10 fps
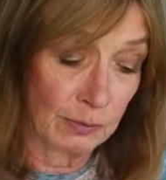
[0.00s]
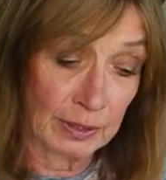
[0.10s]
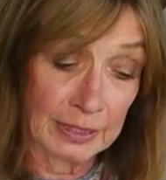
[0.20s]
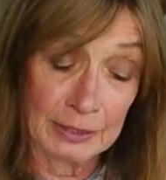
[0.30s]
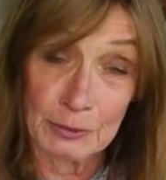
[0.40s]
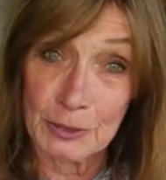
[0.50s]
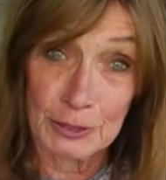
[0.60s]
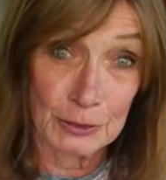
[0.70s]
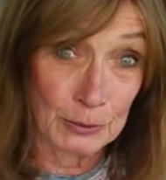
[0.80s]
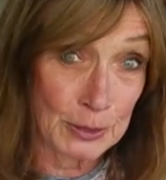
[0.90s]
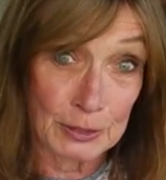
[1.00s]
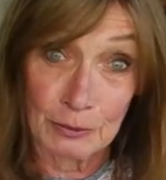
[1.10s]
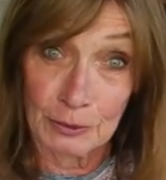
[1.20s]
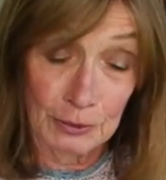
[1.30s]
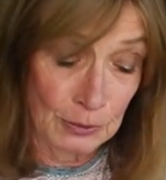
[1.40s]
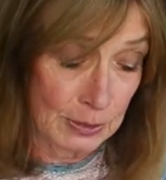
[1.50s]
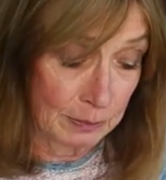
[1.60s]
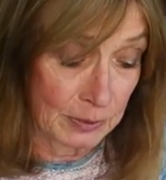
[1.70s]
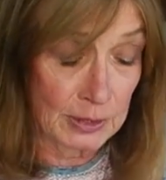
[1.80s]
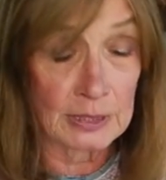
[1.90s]
really interesting tools that you can use
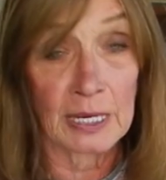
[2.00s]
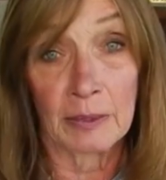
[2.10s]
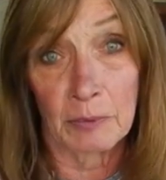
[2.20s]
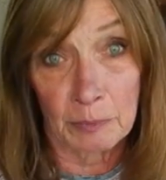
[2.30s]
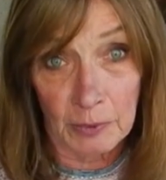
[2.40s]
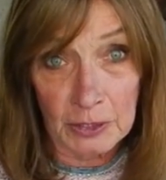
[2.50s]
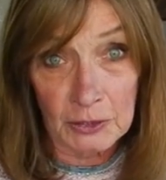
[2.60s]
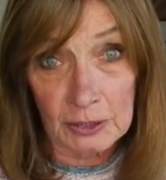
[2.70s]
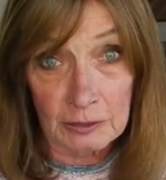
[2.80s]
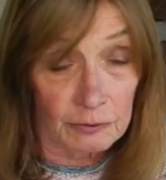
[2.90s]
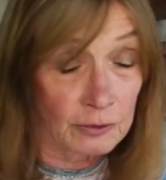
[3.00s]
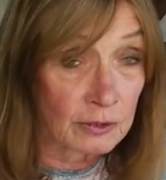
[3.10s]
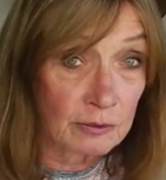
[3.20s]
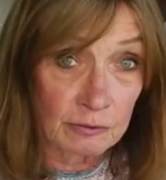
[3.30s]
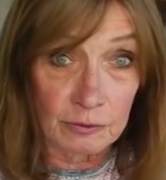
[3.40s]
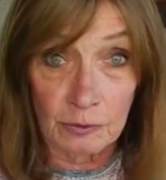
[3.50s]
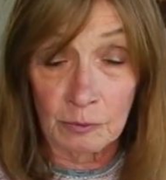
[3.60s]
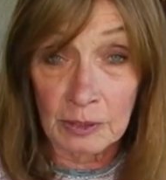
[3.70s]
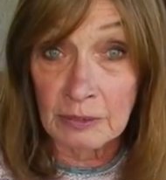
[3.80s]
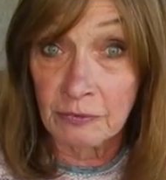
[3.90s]
them just like with brushes for, for
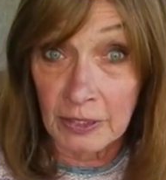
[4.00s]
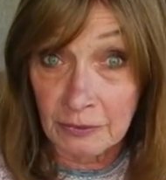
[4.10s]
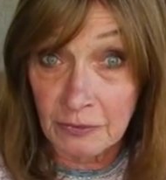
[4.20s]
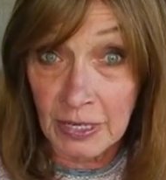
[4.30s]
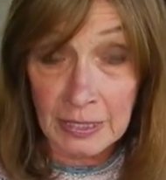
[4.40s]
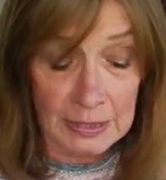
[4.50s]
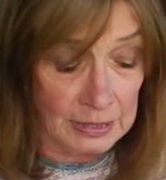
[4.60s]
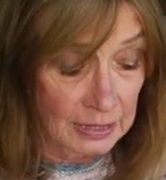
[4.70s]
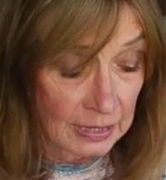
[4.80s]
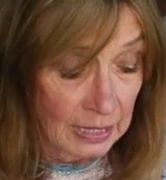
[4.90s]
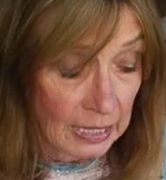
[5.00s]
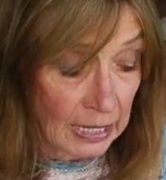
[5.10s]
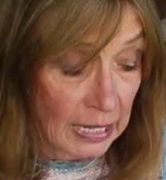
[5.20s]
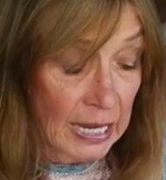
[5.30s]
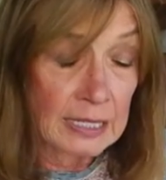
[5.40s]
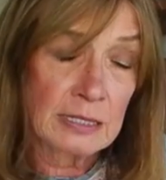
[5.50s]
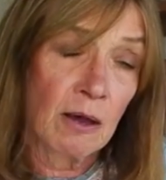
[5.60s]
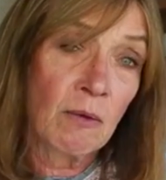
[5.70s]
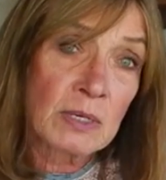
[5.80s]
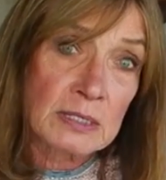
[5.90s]
really fun effects. And it's
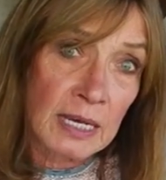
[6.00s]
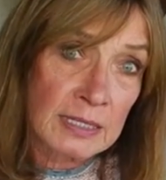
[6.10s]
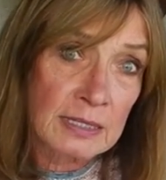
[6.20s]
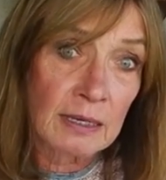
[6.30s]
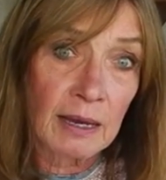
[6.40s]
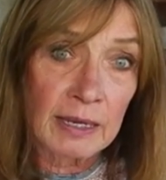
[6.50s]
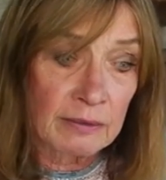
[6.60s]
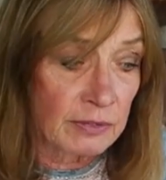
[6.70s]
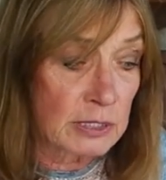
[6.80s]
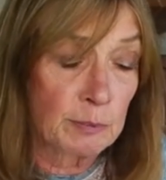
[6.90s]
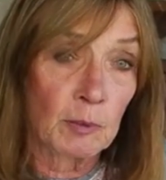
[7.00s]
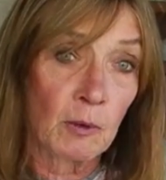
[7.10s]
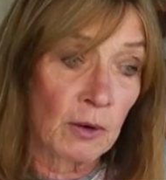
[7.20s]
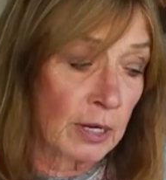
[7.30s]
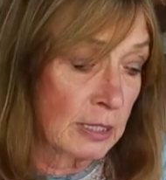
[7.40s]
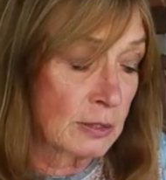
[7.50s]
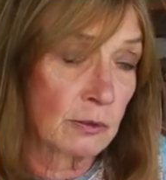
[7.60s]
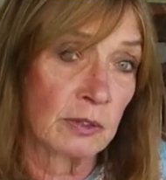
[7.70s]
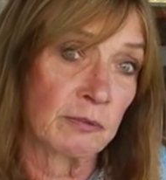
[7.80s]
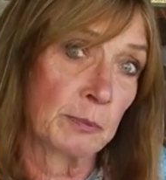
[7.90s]
always nice to kind of explore and
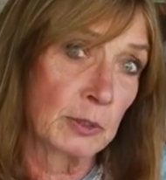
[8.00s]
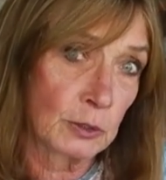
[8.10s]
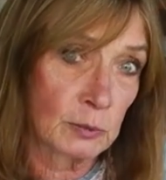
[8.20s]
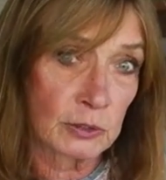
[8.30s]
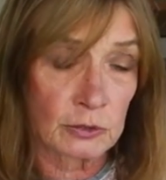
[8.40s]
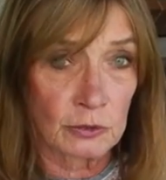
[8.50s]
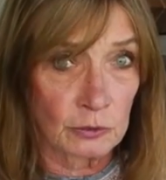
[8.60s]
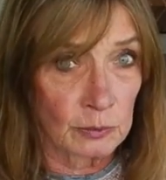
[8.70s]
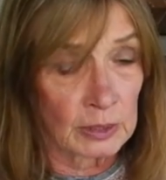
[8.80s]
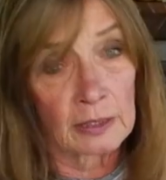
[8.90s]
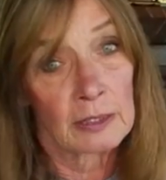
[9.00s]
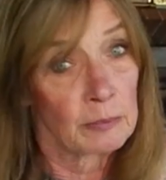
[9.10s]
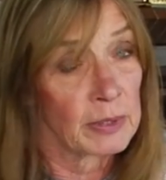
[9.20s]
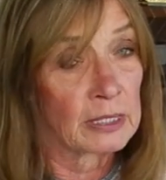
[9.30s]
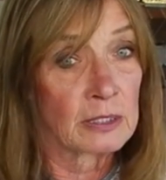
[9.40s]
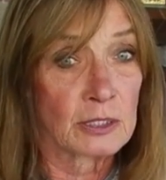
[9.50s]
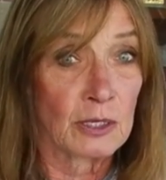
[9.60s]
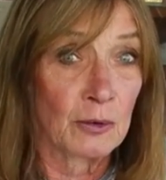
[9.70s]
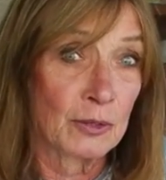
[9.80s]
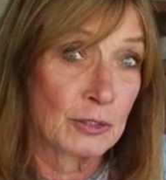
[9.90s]
sort of push what you're doing a little bit
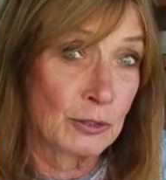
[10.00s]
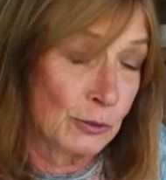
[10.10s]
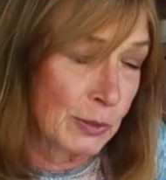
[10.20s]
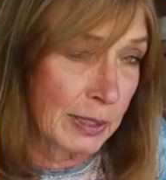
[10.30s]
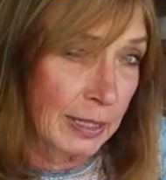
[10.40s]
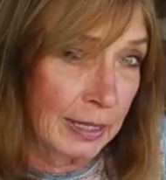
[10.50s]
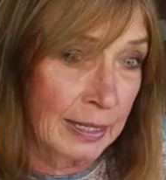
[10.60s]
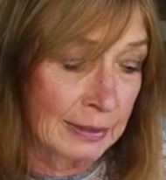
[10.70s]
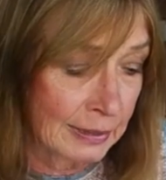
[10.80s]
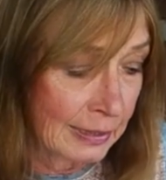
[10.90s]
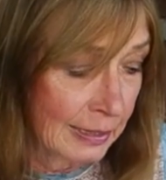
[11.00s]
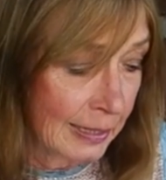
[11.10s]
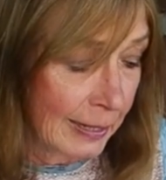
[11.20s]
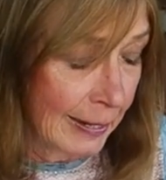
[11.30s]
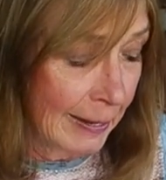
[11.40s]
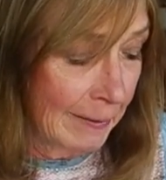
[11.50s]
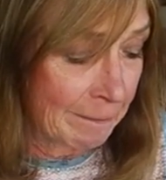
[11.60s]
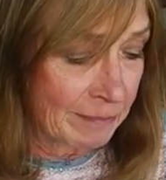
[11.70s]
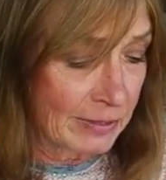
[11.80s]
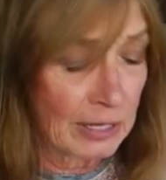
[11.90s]
so that you can
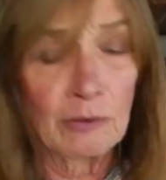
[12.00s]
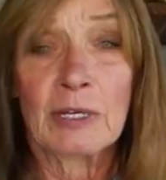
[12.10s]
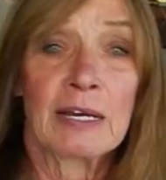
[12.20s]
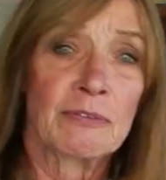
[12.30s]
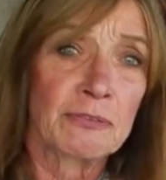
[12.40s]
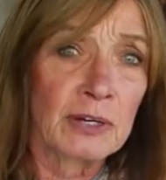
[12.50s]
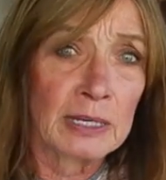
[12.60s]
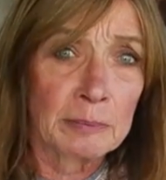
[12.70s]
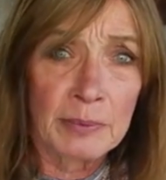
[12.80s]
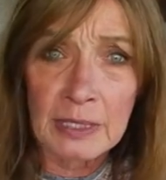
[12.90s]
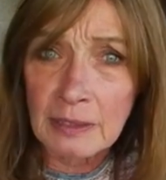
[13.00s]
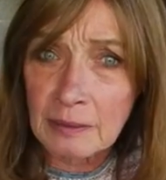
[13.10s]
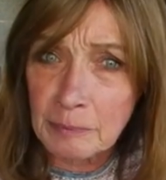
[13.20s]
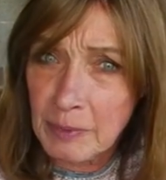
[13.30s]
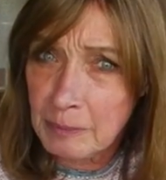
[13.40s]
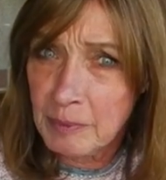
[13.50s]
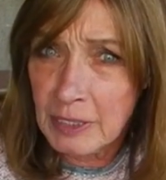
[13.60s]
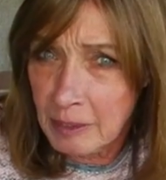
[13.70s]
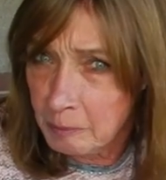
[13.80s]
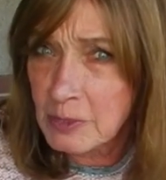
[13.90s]
um, not only have fun, but, but
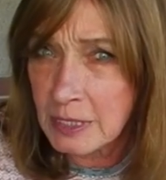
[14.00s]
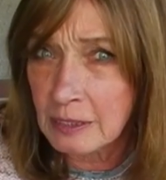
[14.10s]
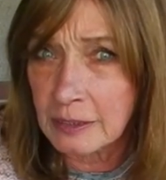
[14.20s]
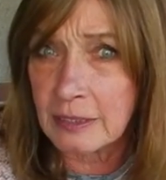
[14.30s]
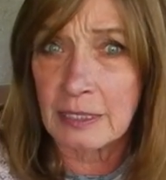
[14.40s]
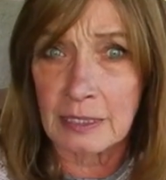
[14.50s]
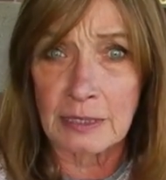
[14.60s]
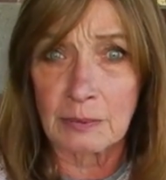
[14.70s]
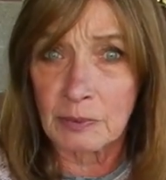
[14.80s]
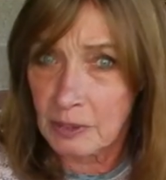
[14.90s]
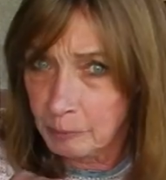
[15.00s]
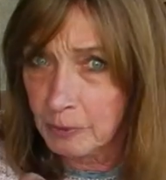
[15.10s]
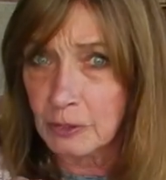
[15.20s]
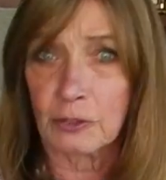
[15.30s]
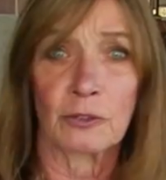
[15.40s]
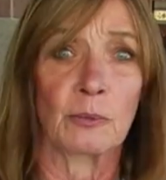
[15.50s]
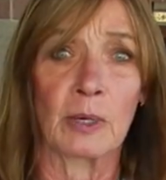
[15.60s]
become skilled at this, which I'm pretty sure you